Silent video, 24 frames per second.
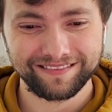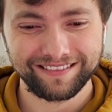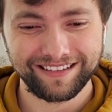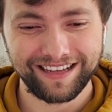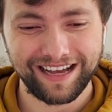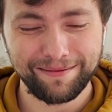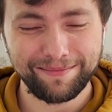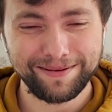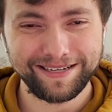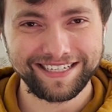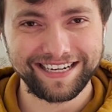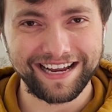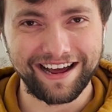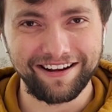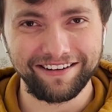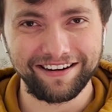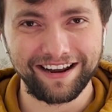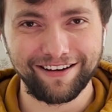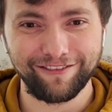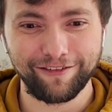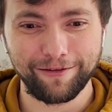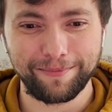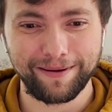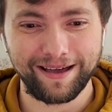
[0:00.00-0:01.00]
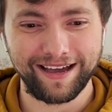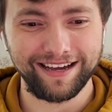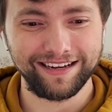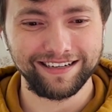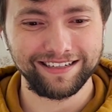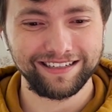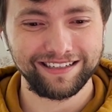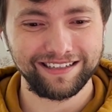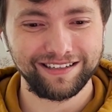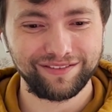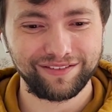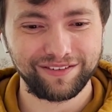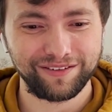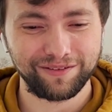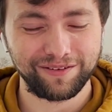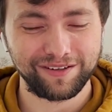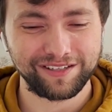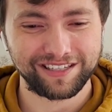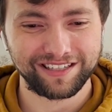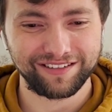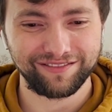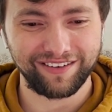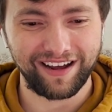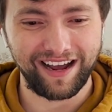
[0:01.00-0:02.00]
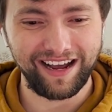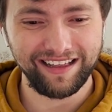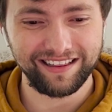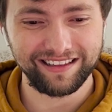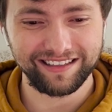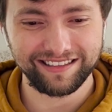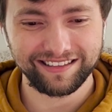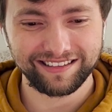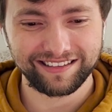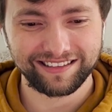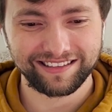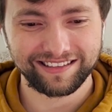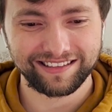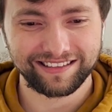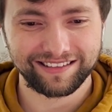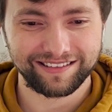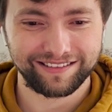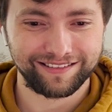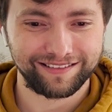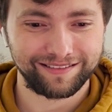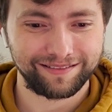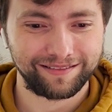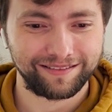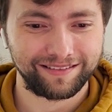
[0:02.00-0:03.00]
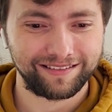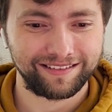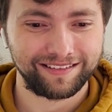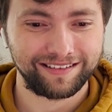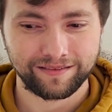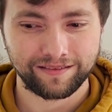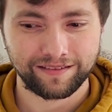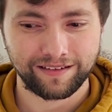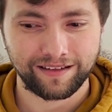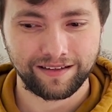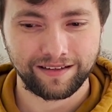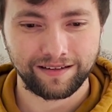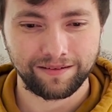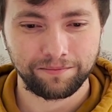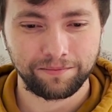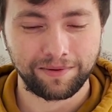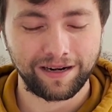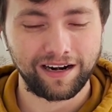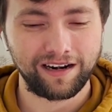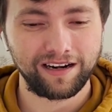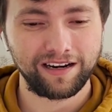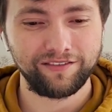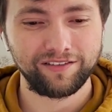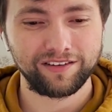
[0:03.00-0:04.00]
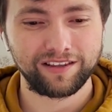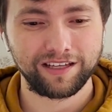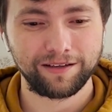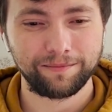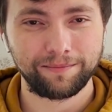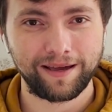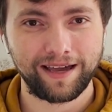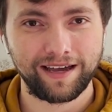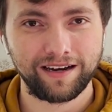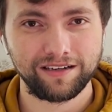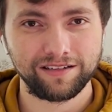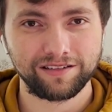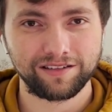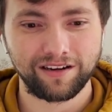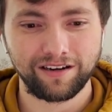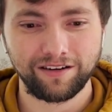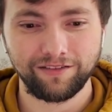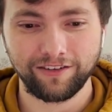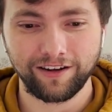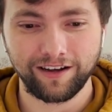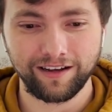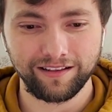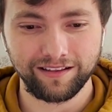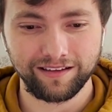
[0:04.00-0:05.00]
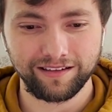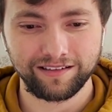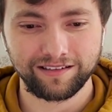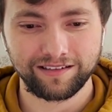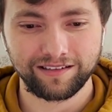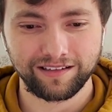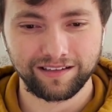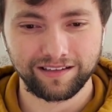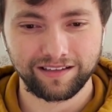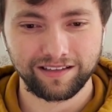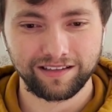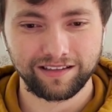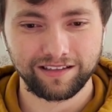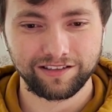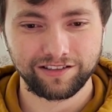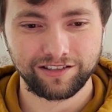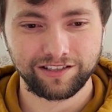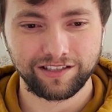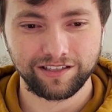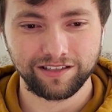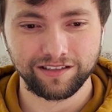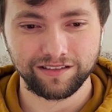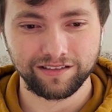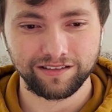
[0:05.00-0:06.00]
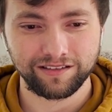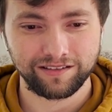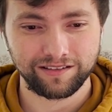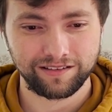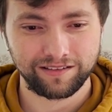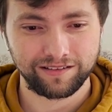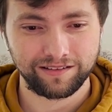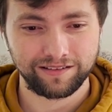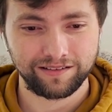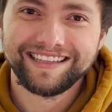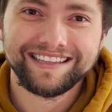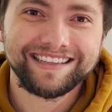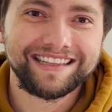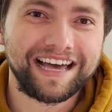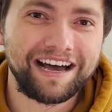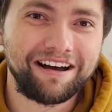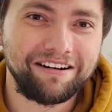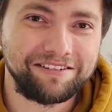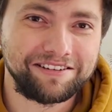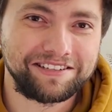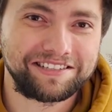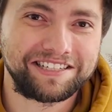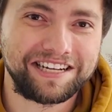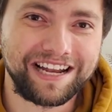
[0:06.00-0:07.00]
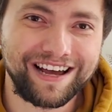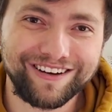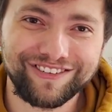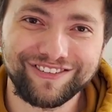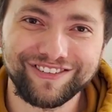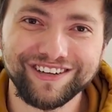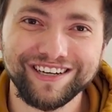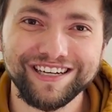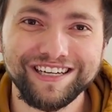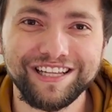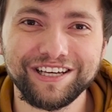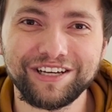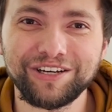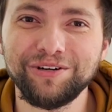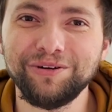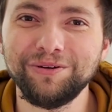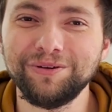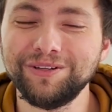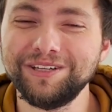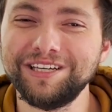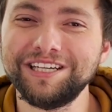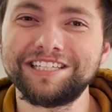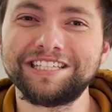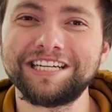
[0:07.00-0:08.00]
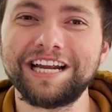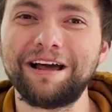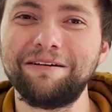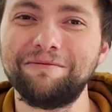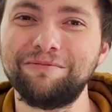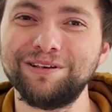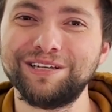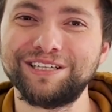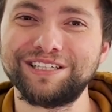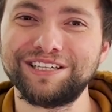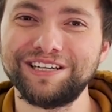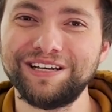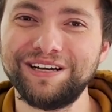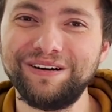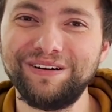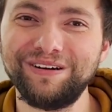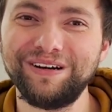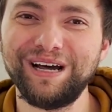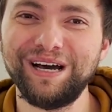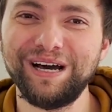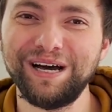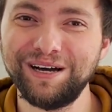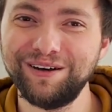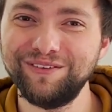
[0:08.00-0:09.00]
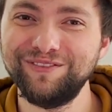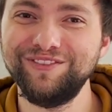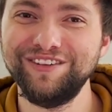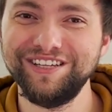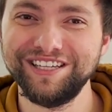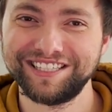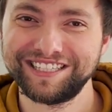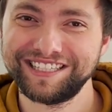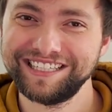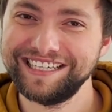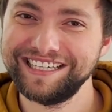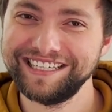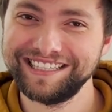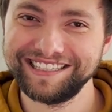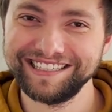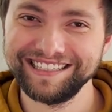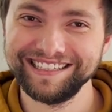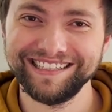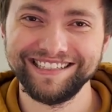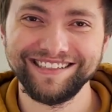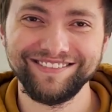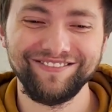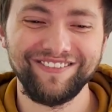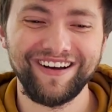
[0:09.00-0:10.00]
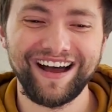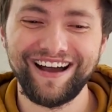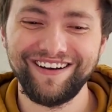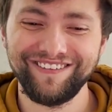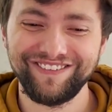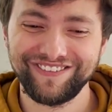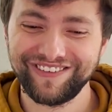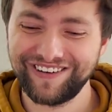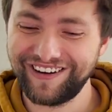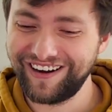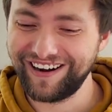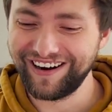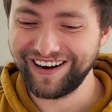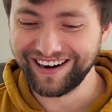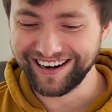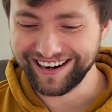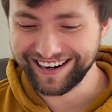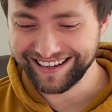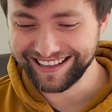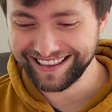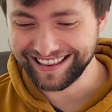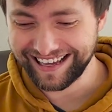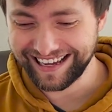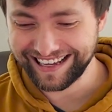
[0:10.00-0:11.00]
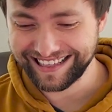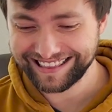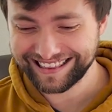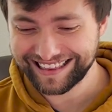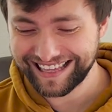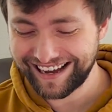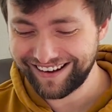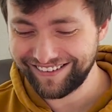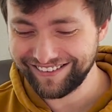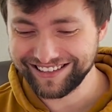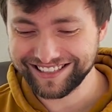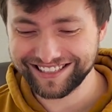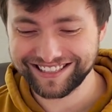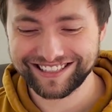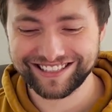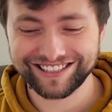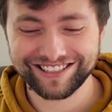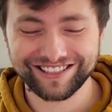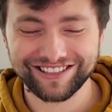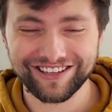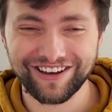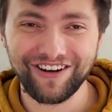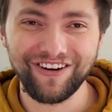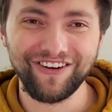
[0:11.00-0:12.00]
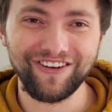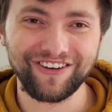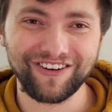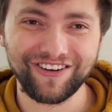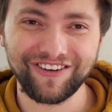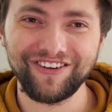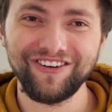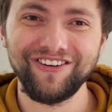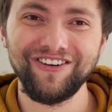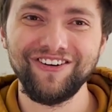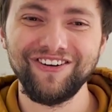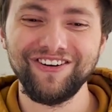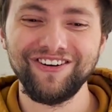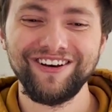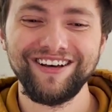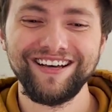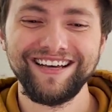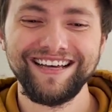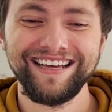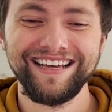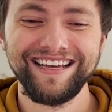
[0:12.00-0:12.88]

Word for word: I'd be down to have a panda if it wasn't violent. But I don't even think pandas are violent. I think they're chill. That was definitely the coolest episode of the season by far. Like, that was so cool.